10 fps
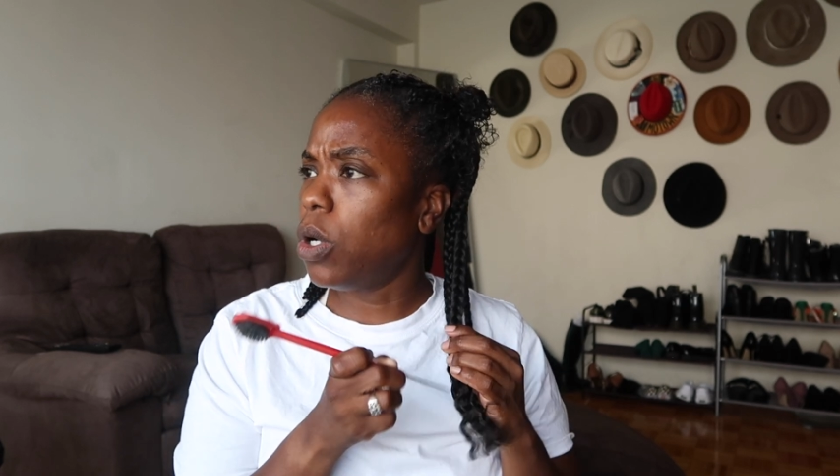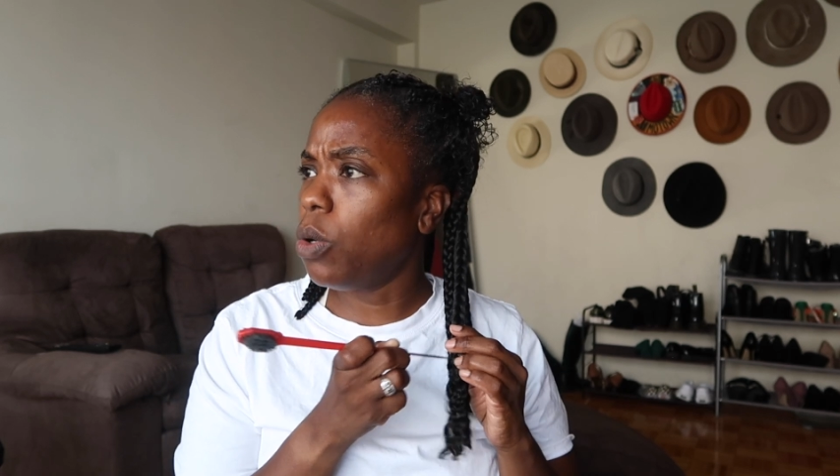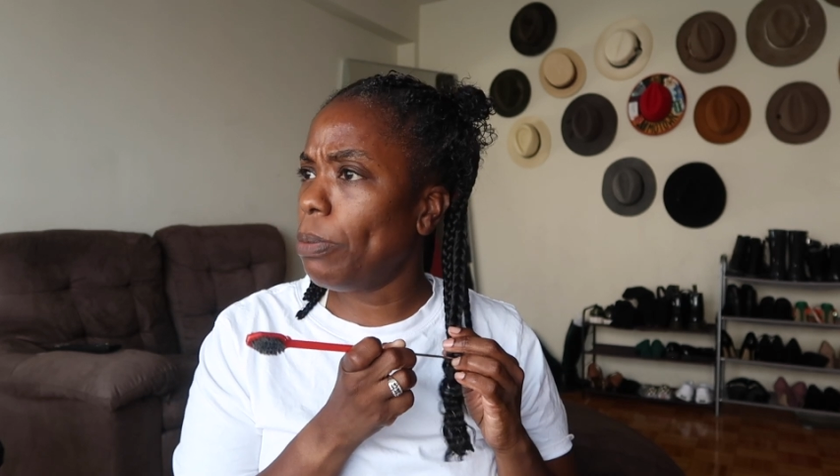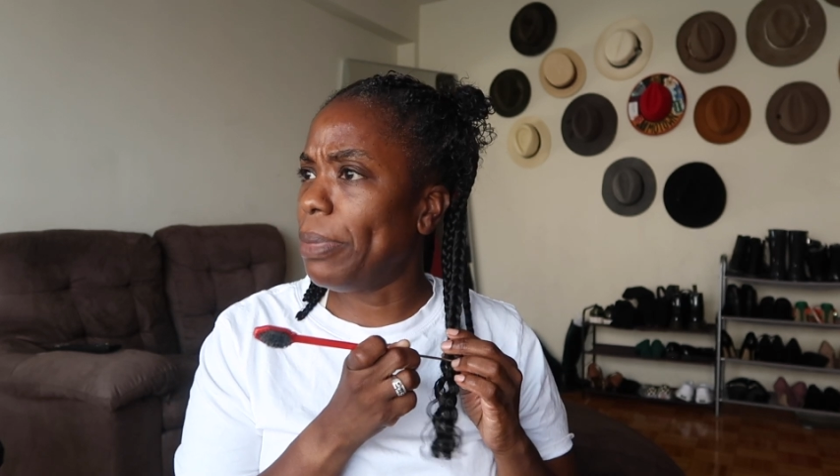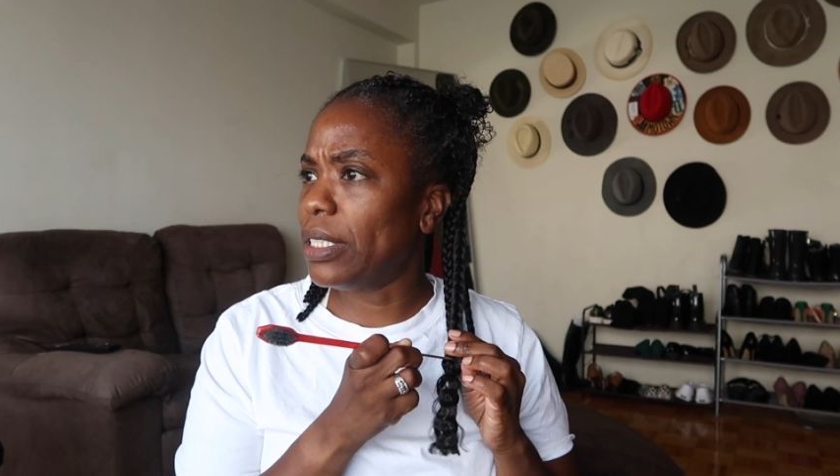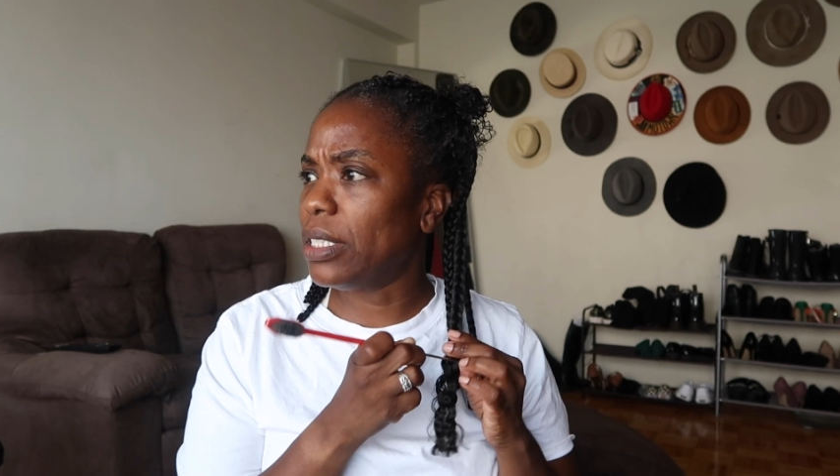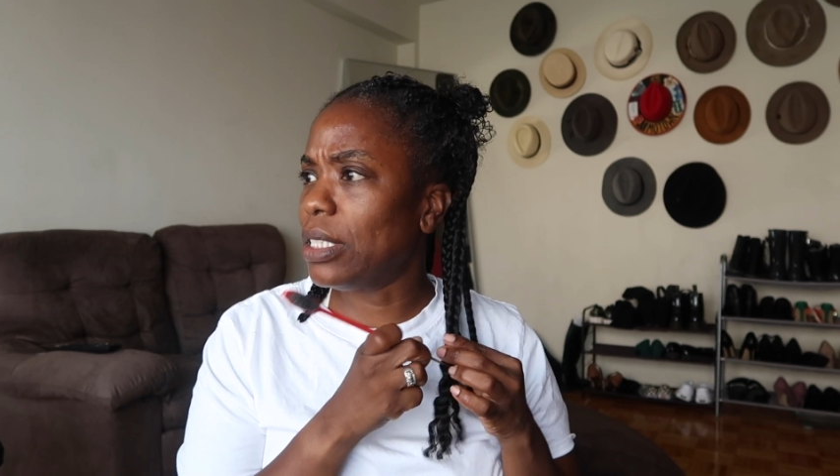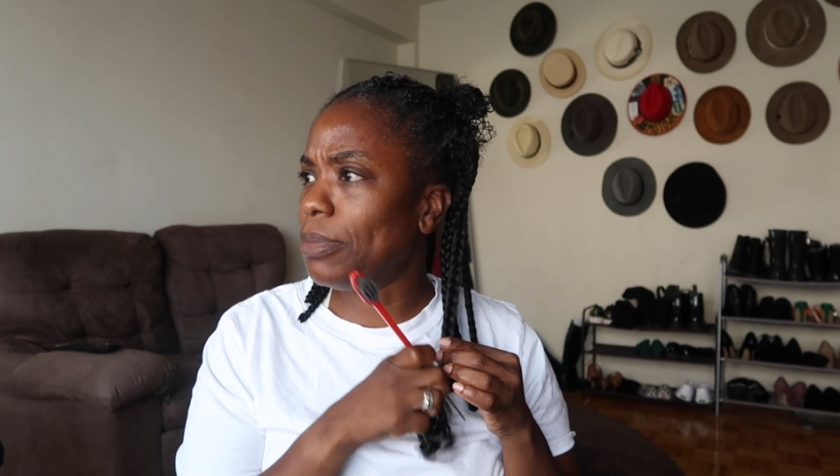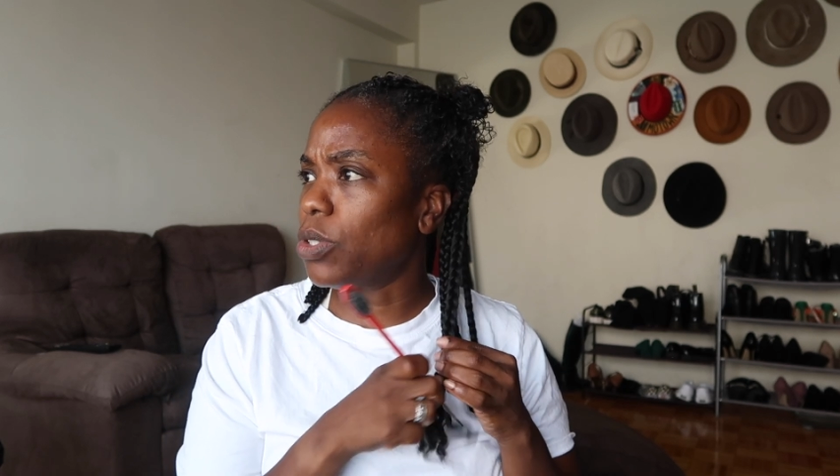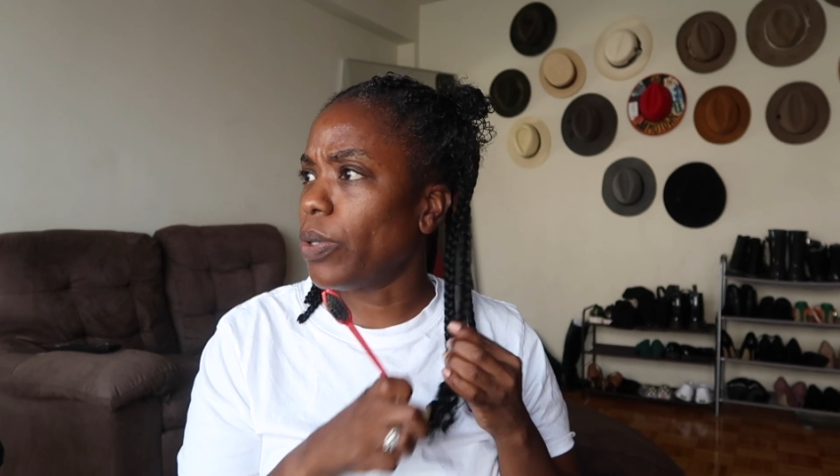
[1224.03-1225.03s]
What best
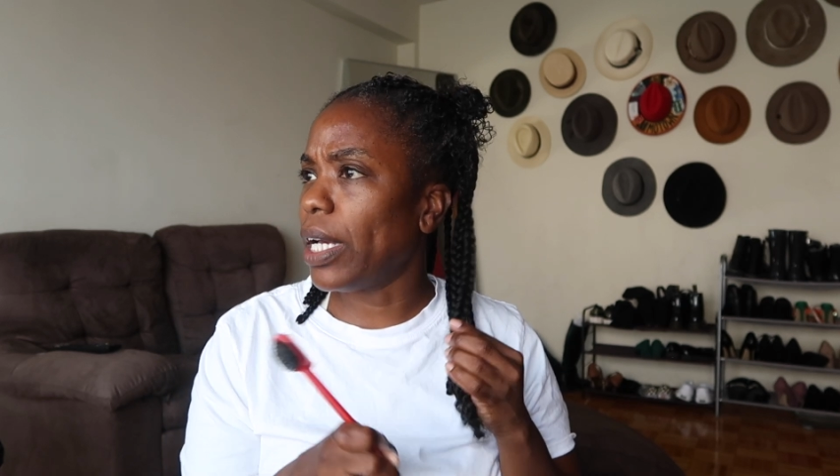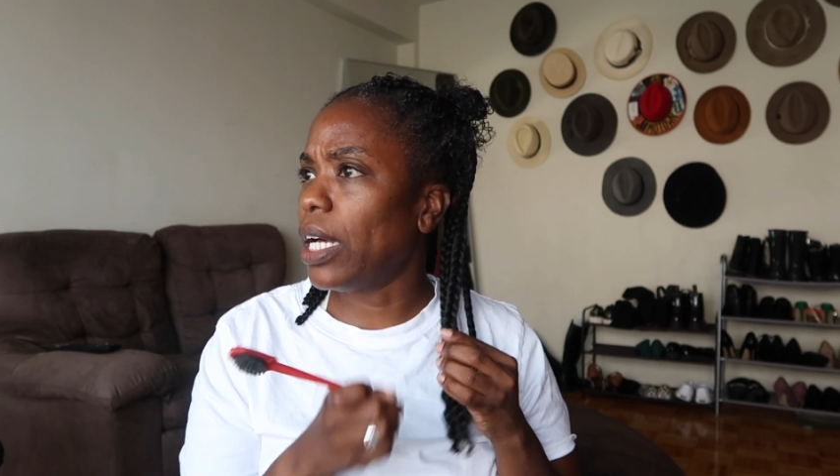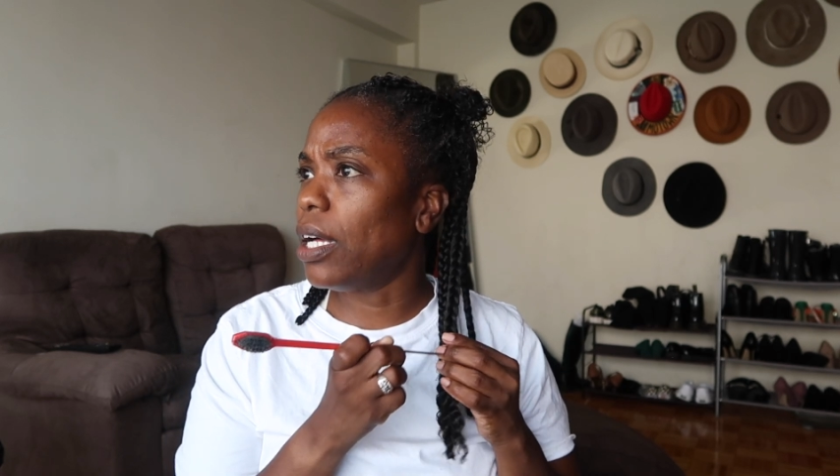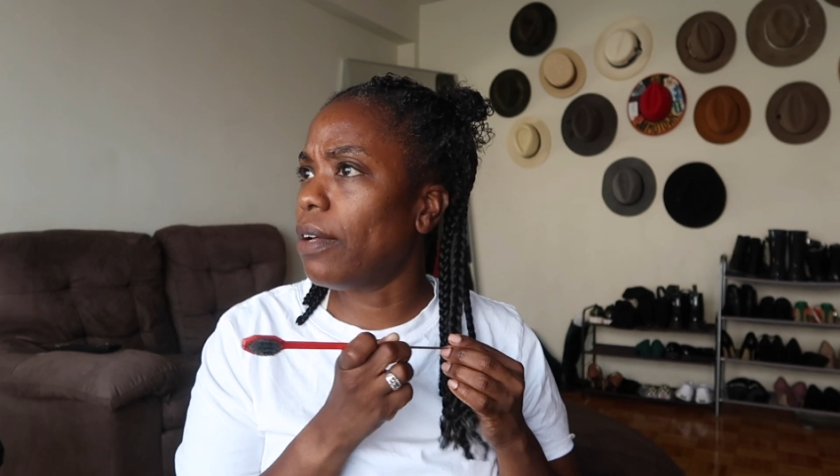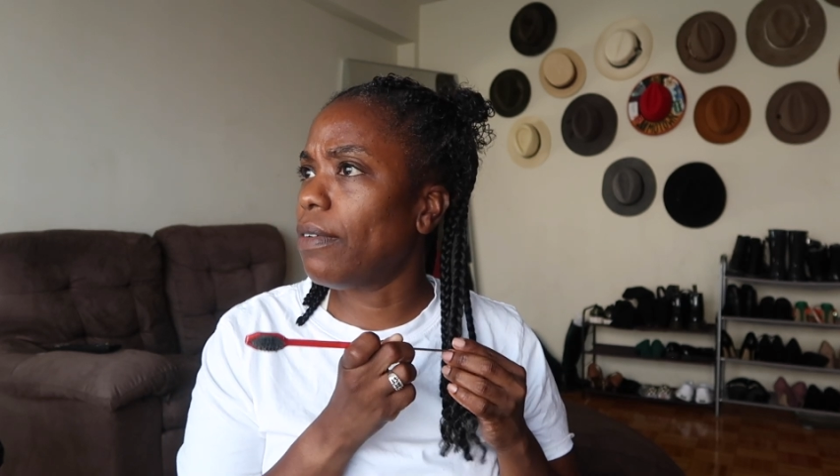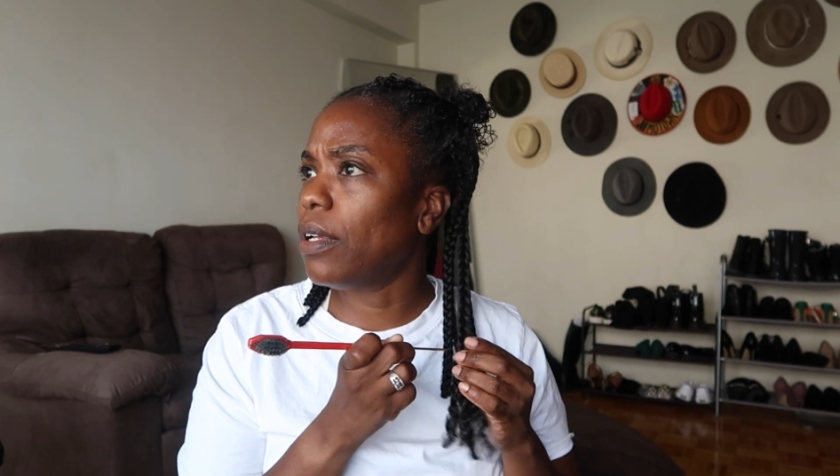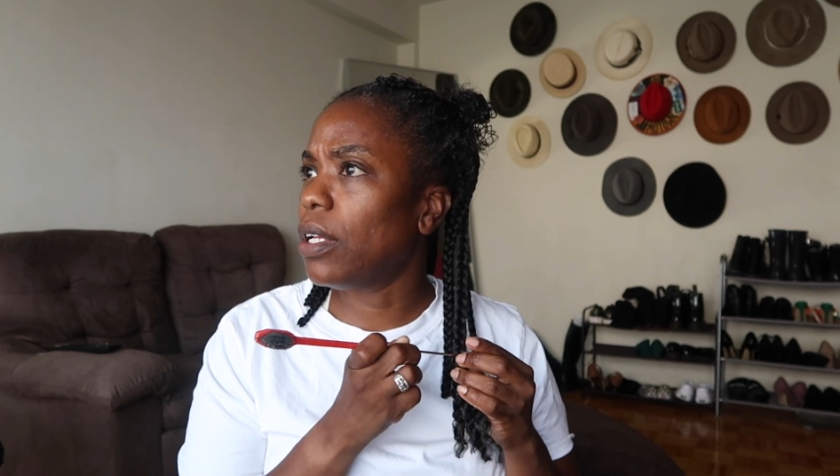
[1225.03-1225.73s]
tips do I have?